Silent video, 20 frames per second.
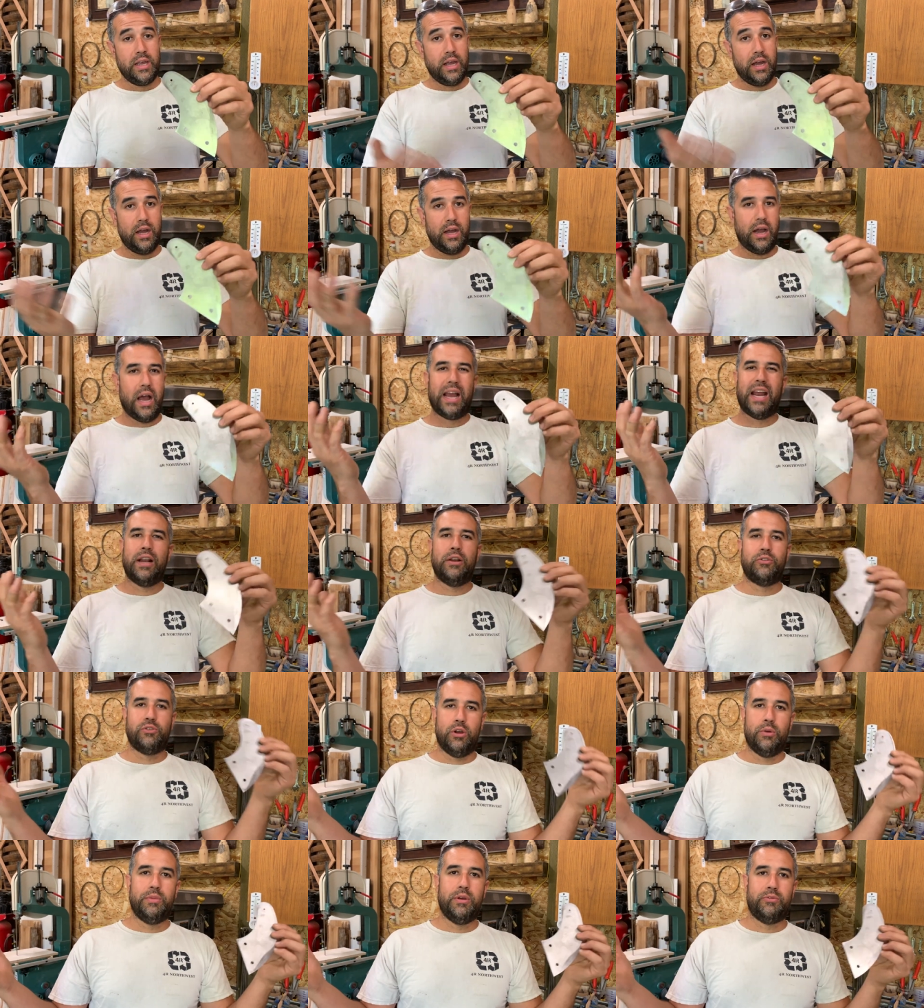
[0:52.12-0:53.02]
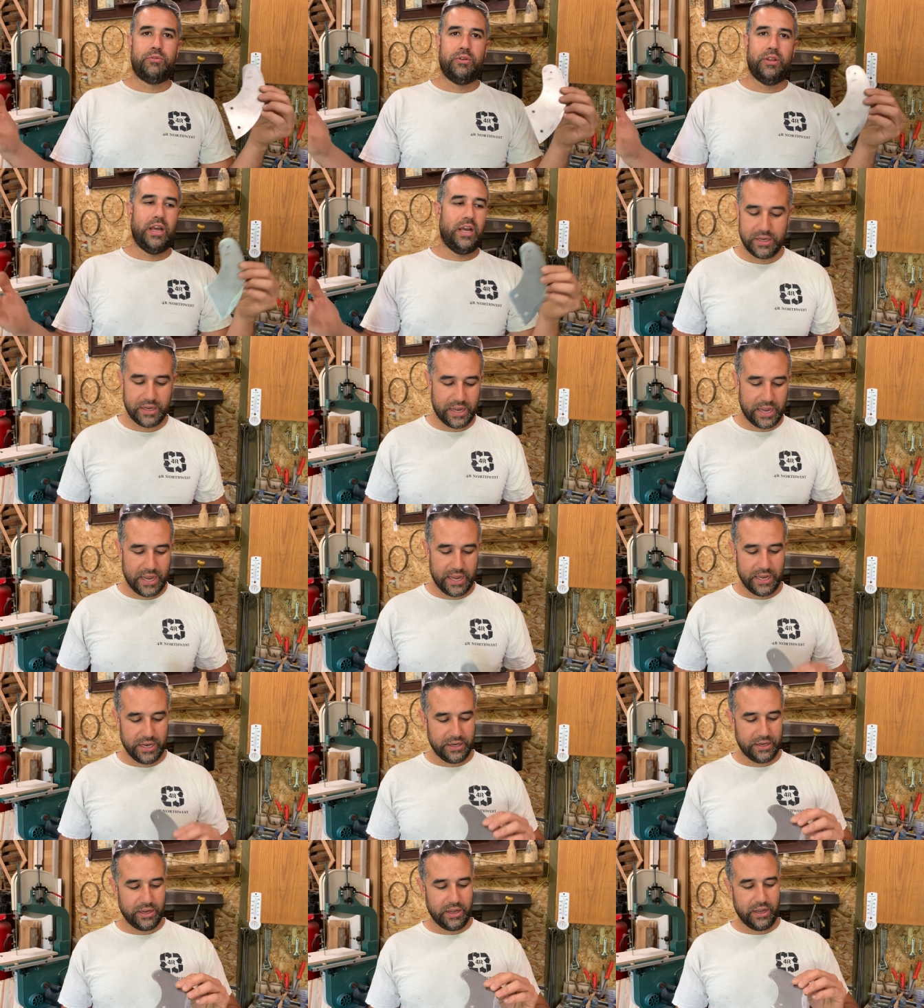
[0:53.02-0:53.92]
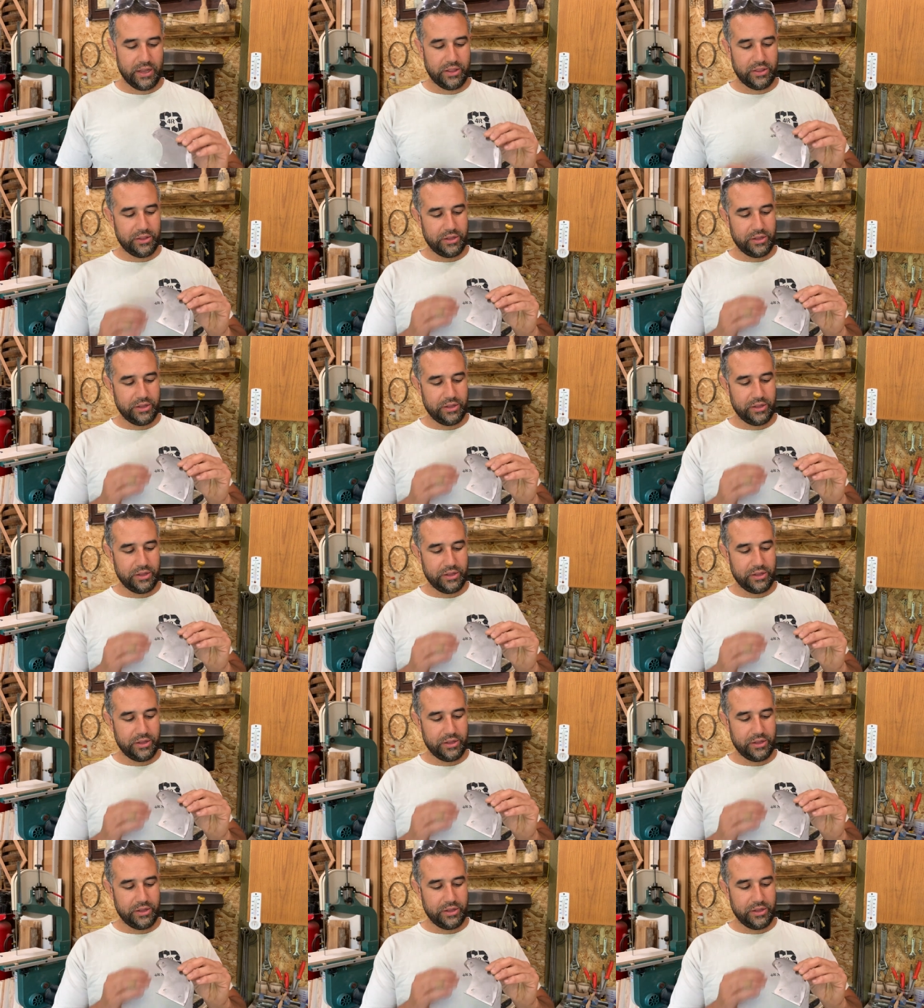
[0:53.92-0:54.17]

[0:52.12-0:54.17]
uh, I got a drill bit for that. And uh,